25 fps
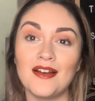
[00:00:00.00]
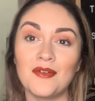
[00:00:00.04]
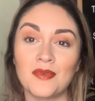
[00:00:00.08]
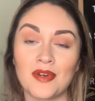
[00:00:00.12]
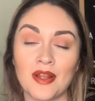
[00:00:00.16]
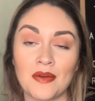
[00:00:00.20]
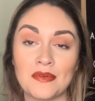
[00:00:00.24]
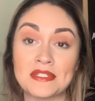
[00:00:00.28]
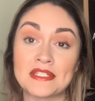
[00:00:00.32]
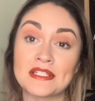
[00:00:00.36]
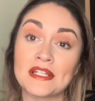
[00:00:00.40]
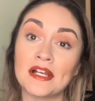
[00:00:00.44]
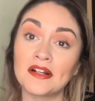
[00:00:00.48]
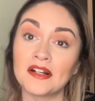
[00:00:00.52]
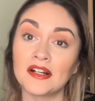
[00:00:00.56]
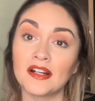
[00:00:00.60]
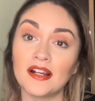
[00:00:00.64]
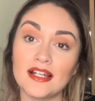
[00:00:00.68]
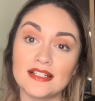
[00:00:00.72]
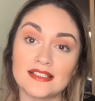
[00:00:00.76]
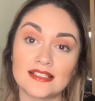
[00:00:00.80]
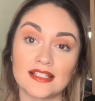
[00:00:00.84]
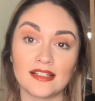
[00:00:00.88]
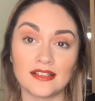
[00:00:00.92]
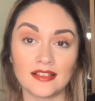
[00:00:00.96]
When I was younger,
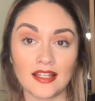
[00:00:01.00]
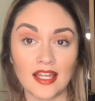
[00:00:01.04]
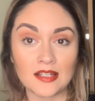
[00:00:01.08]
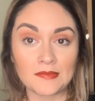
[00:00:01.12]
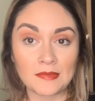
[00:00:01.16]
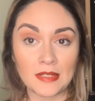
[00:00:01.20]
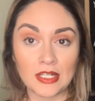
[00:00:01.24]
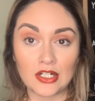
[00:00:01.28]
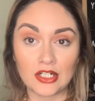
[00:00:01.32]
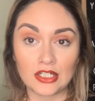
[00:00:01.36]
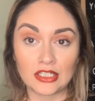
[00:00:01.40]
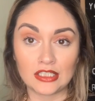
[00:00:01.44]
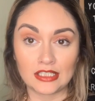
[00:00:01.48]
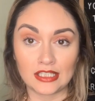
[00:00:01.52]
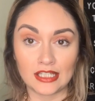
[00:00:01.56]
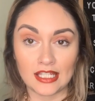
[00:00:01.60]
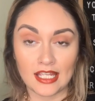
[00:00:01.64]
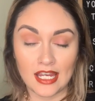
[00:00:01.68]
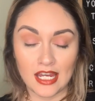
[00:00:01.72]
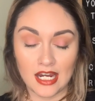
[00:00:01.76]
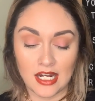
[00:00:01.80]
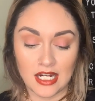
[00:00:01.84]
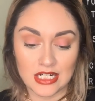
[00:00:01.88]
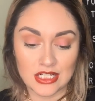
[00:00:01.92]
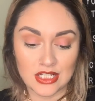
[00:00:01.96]
I didn't like my curly
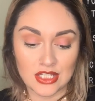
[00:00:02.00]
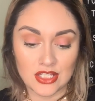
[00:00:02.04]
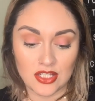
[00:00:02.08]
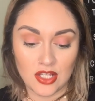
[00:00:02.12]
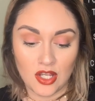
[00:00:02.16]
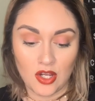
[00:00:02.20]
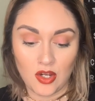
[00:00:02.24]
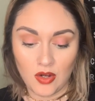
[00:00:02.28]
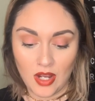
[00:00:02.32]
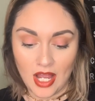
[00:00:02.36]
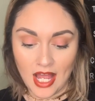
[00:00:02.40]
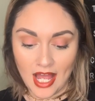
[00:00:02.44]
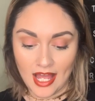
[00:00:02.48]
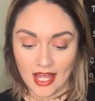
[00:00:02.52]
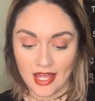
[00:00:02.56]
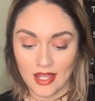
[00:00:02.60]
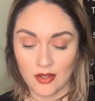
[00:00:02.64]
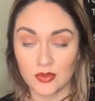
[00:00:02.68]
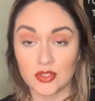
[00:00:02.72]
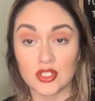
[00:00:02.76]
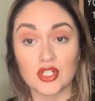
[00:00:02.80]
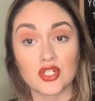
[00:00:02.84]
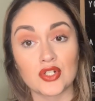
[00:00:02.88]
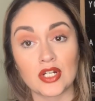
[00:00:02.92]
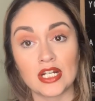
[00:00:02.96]
hair, so I
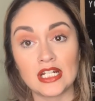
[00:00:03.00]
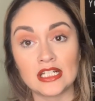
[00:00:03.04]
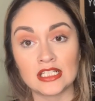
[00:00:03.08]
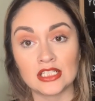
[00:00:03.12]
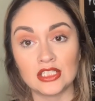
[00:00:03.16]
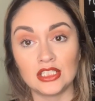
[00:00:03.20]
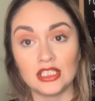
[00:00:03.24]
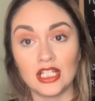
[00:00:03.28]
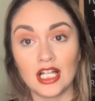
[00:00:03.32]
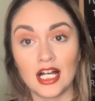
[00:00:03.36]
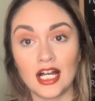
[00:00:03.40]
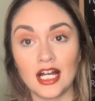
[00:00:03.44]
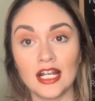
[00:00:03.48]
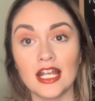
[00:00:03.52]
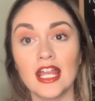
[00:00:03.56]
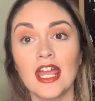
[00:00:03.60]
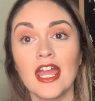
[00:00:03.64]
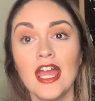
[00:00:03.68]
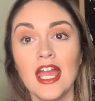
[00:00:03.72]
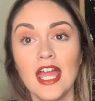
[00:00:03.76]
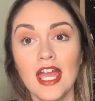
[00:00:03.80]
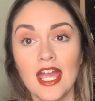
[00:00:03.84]
would straighten it a lot.